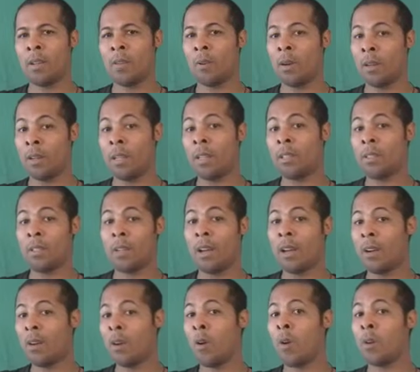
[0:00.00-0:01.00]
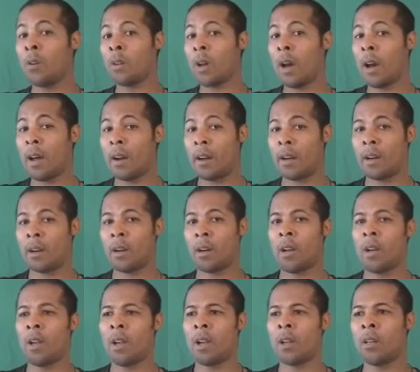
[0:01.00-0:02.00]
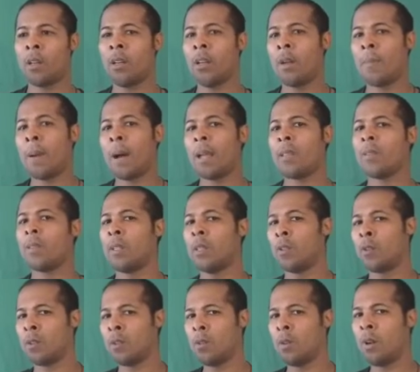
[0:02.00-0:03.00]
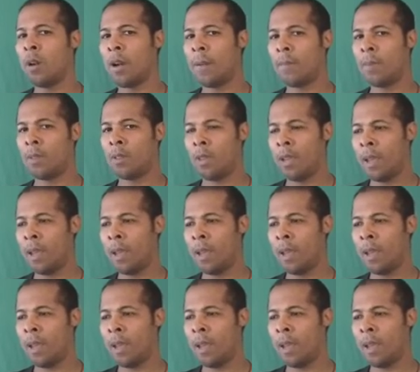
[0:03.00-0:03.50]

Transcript: well, his son or daughter could have possibly grew up